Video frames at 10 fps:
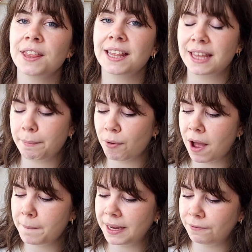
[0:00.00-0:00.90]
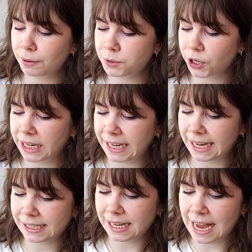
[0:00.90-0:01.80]
that they brought me from
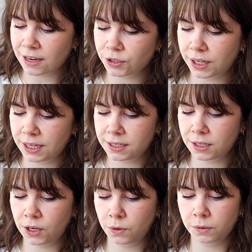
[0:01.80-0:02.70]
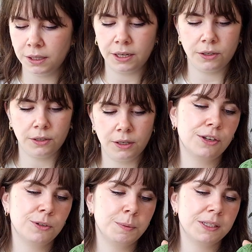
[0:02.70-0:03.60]
Turkey is actually this cute little
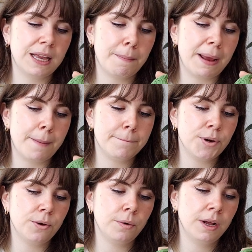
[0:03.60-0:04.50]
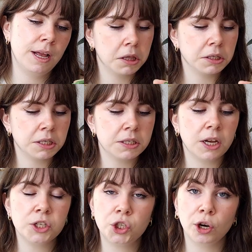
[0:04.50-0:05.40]
100% bamboo. This is
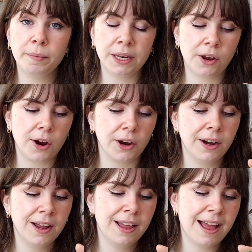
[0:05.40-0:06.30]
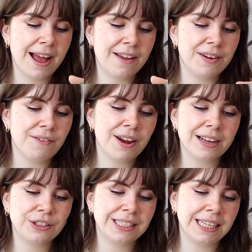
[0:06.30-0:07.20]
a German yarn. I've never
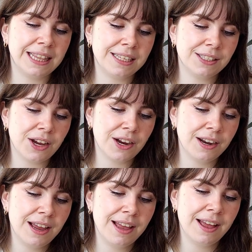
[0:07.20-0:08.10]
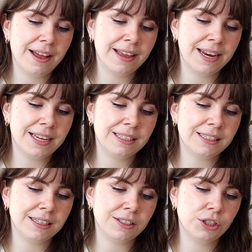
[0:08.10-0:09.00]
actually seen this yarn. It
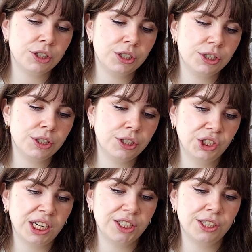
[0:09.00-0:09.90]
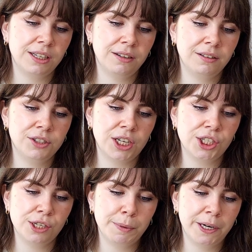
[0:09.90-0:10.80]
is
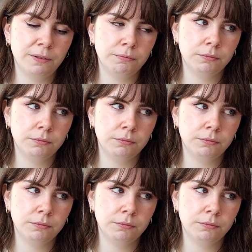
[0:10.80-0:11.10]
Schaehenmayr